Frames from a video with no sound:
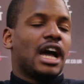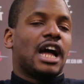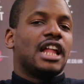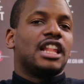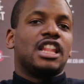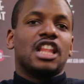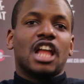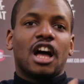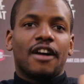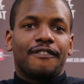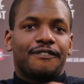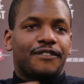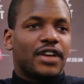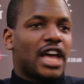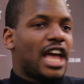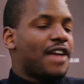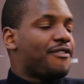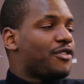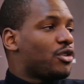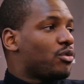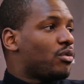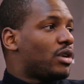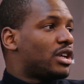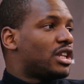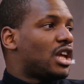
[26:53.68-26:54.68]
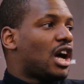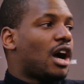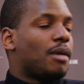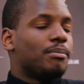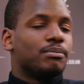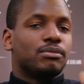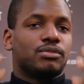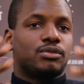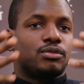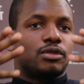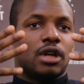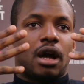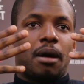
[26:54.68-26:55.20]
Yeah, I love everyone.
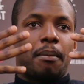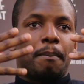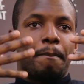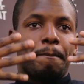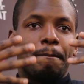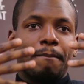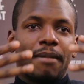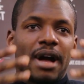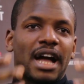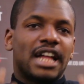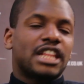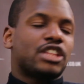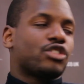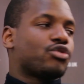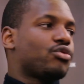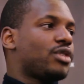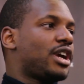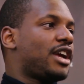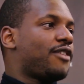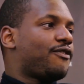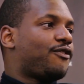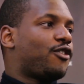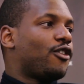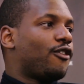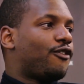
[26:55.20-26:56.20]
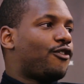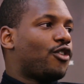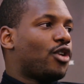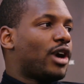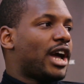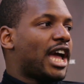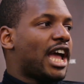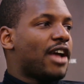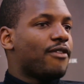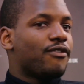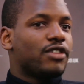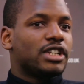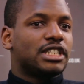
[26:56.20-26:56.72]
I'm I'm mad grateful
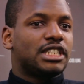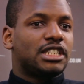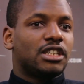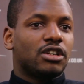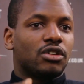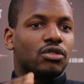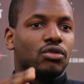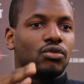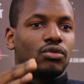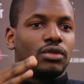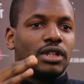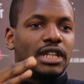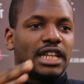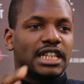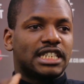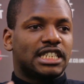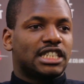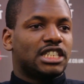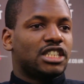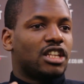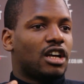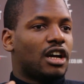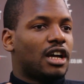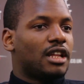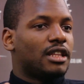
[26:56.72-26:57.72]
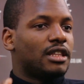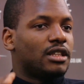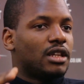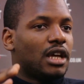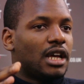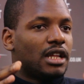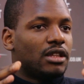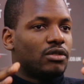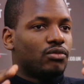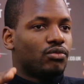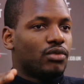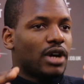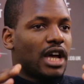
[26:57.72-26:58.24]
for every single listener and,
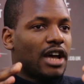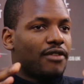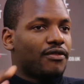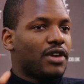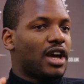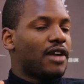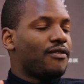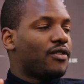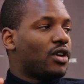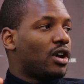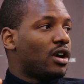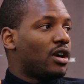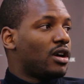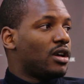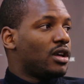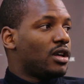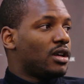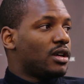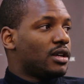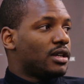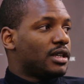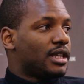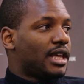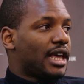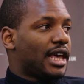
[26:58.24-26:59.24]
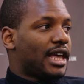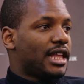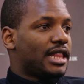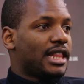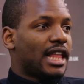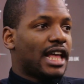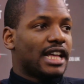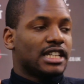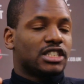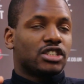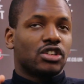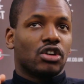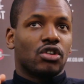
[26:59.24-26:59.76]
and wherever. Yeah,
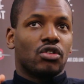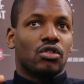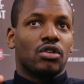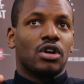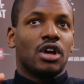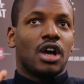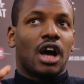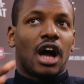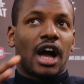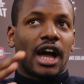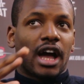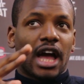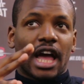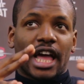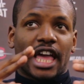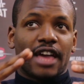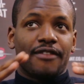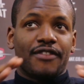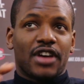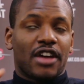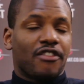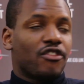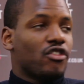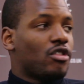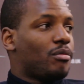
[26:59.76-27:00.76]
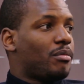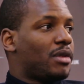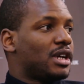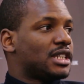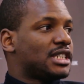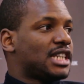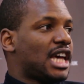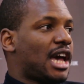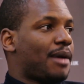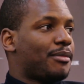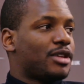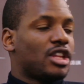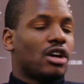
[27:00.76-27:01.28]
like so I give everyone
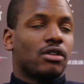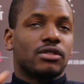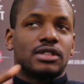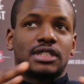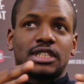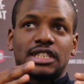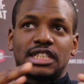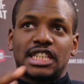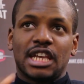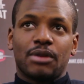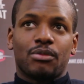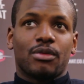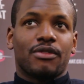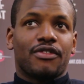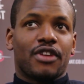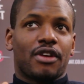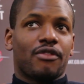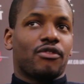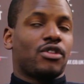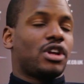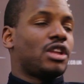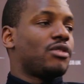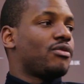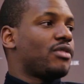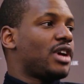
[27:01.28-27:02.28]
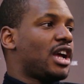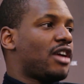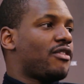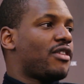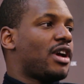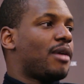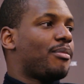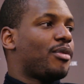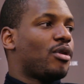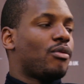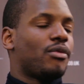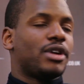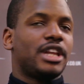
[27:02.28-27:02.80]
my time and I would sit with everyone and rare
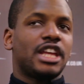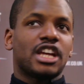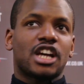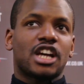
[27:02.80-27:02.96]
rare. But